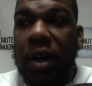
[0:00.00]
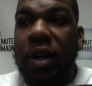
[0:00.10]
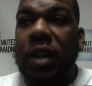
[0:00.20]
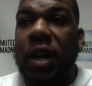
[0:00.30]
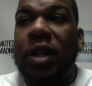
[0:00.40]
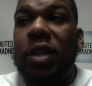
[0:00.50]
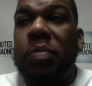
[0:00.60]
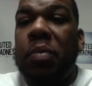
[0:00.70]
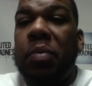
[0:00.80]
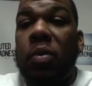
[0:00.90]
it's like it's
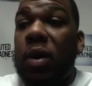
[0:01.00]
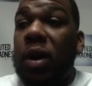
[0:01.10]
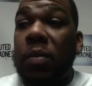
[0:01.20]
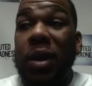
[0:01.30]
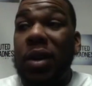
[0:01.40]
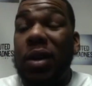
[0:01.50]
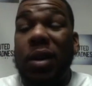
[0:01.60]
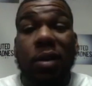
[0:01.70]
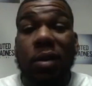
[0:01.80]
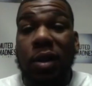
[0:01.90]
people around me that
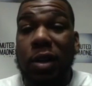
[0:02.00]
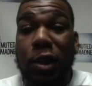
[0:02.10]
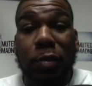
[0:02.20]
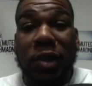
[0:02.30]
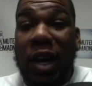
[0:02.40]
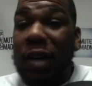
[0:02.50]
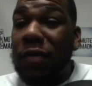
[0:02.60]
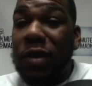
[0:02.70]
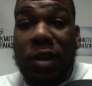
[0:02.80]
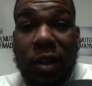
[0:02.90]
done did some
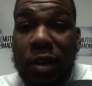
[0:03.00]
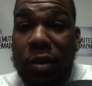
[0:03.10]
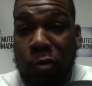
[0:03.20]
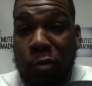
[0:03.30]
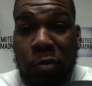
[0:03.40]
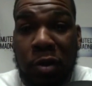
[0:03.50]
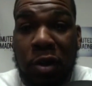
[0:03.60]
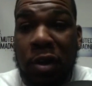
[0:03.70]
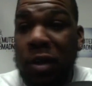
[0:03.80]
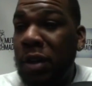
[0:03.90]
savage shit, you know what I'm
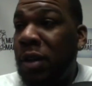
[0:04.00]
saying?